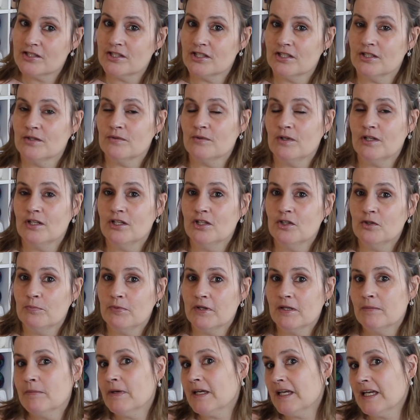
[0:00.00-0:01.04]
to
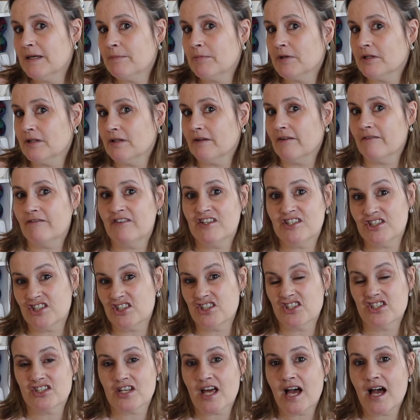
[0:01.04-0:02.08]
Loopy Mabel
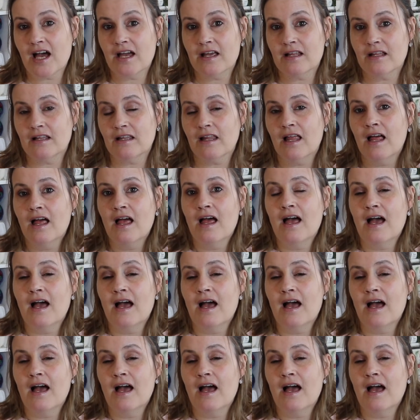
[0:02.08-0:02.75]
Vintage Style,